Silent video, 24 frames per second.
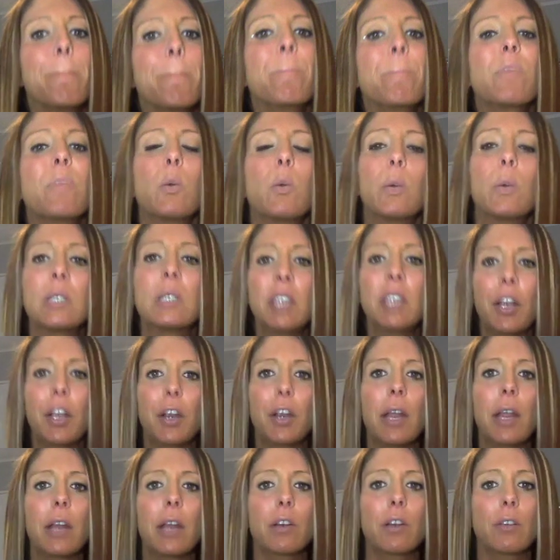And when
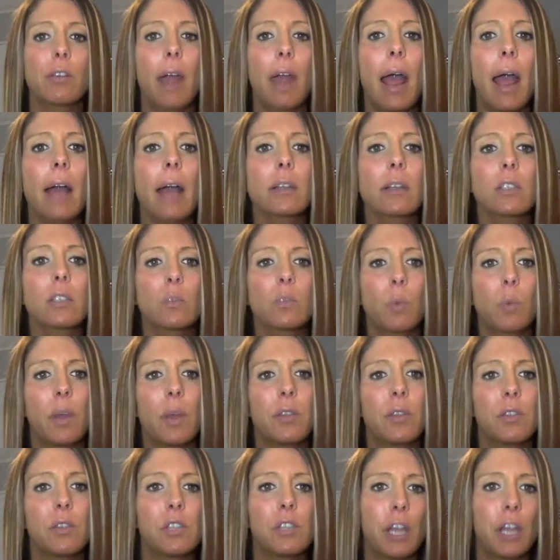Terry interacts
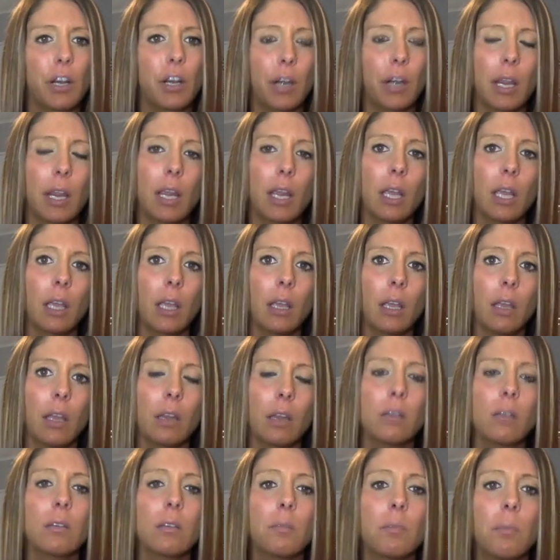with Jerry,
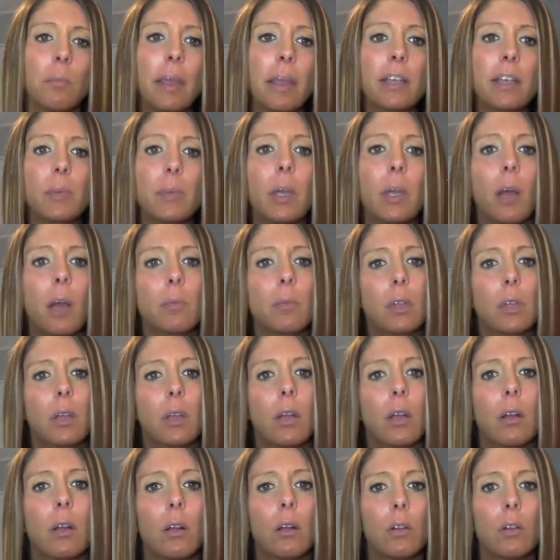it makes me come to the
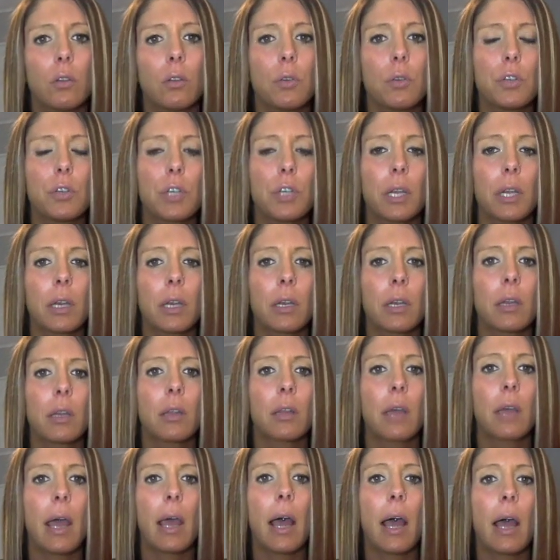conclusion
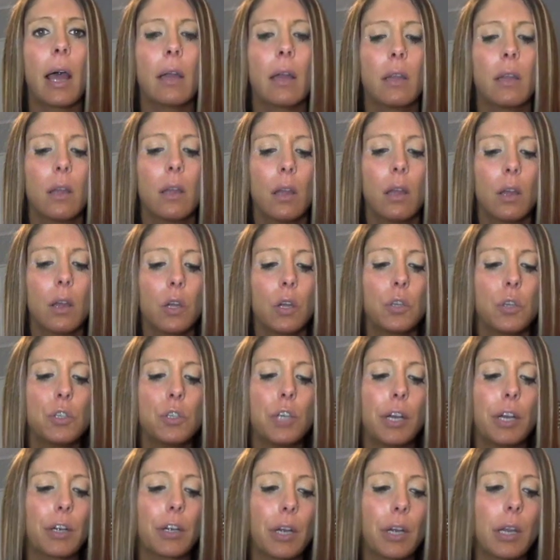that
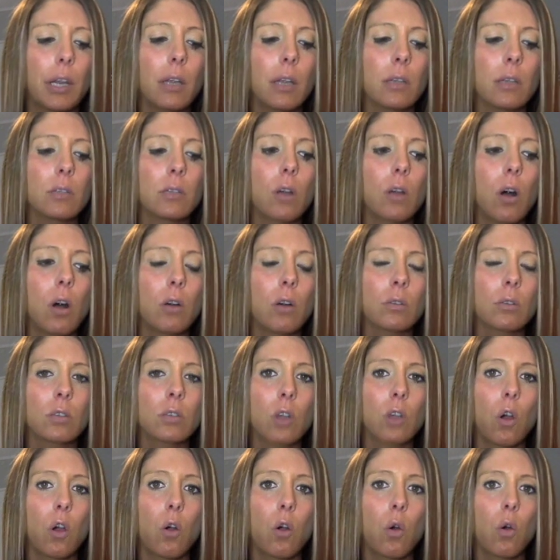Jerry is
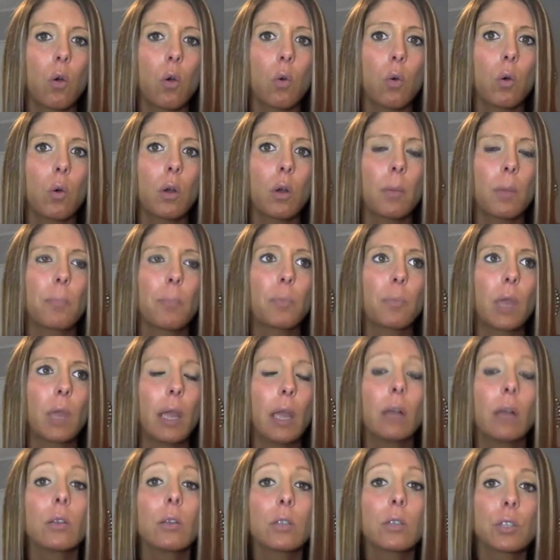also
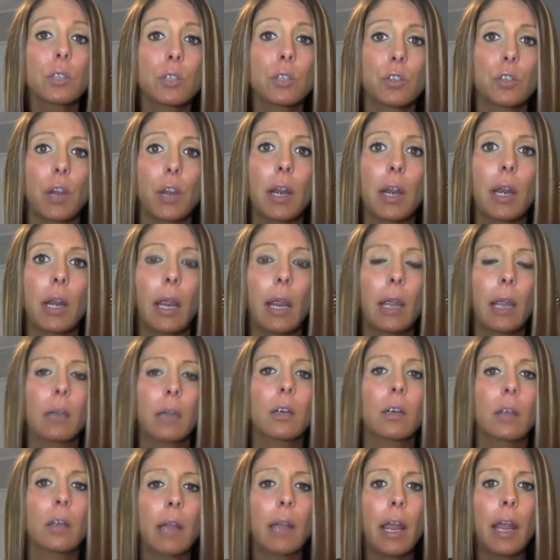illustrating in
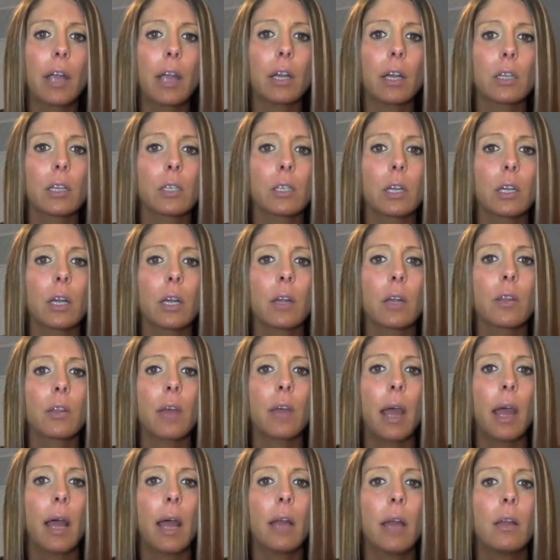her character
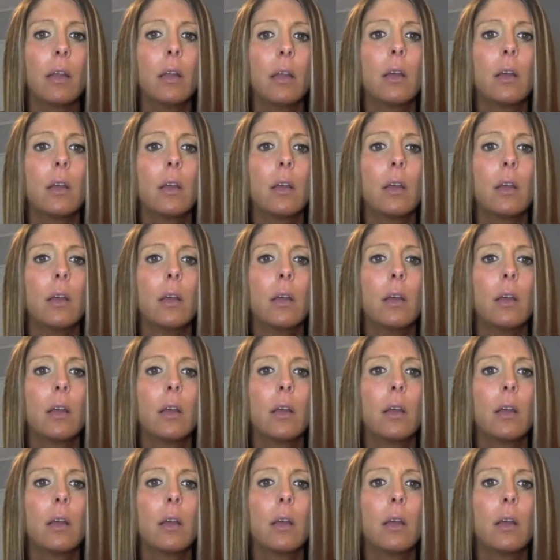that,